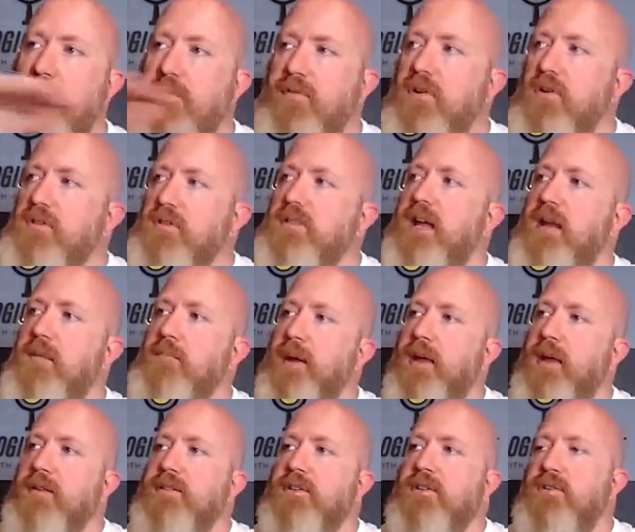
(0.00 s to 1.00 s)
if there's 10
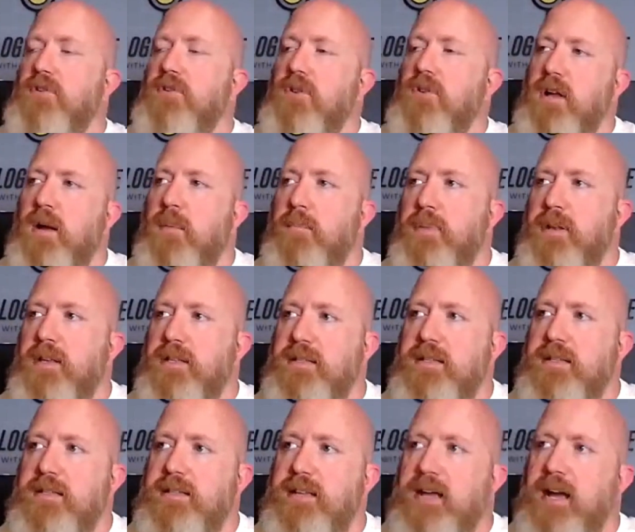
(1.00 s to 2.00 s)
pest control
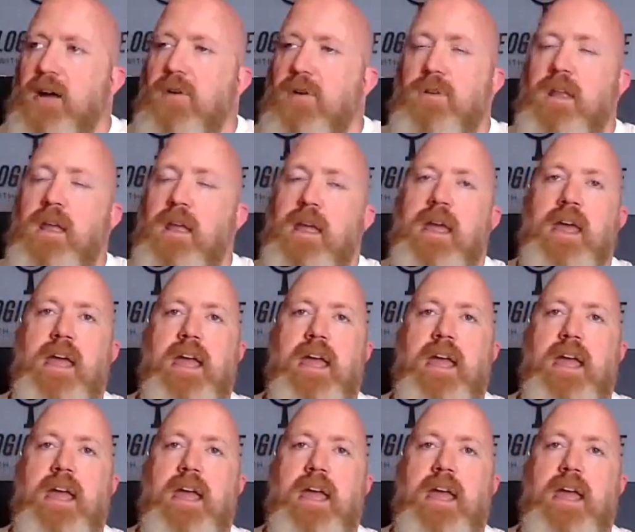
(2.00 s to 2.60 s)
companies in town